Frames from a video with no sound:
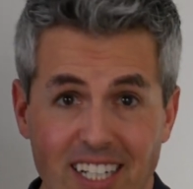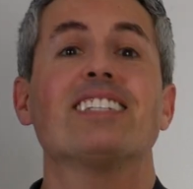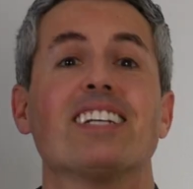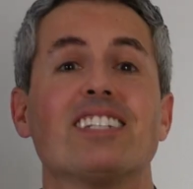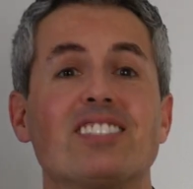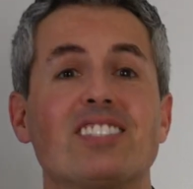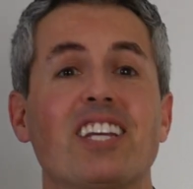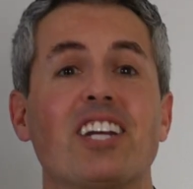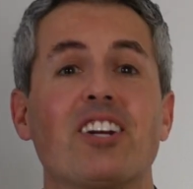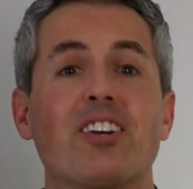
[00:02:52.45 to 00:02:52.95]
The
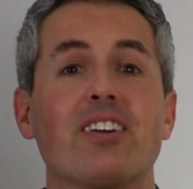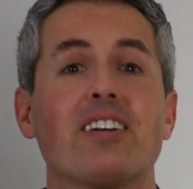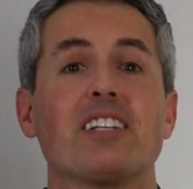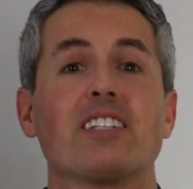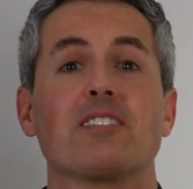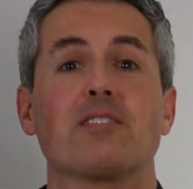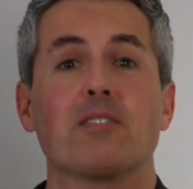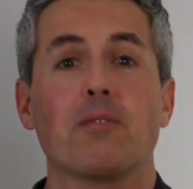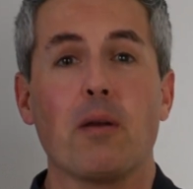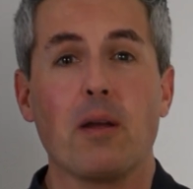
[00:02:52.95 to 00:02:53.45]
secret
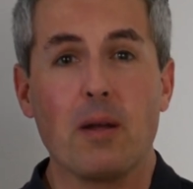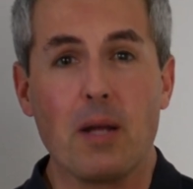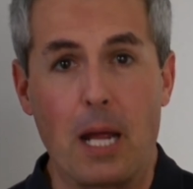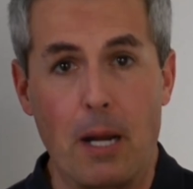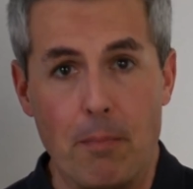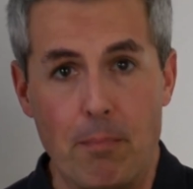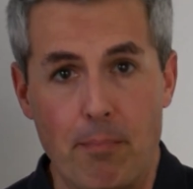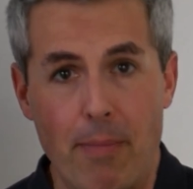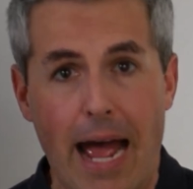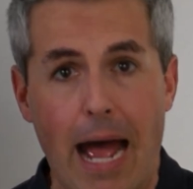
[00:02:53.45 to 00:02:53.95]
is
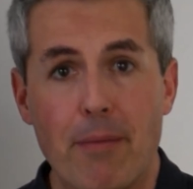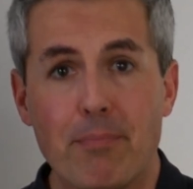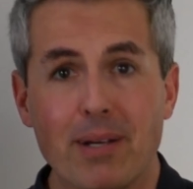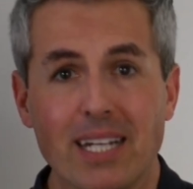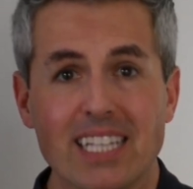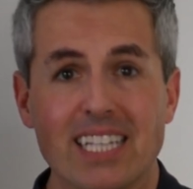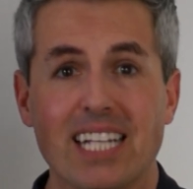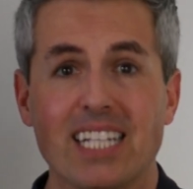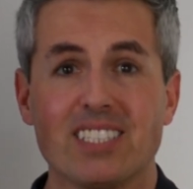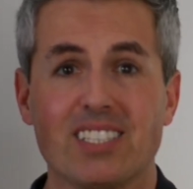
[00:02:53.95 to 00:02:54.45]
in
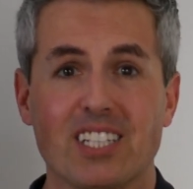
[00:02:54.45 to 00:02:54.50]
mapping these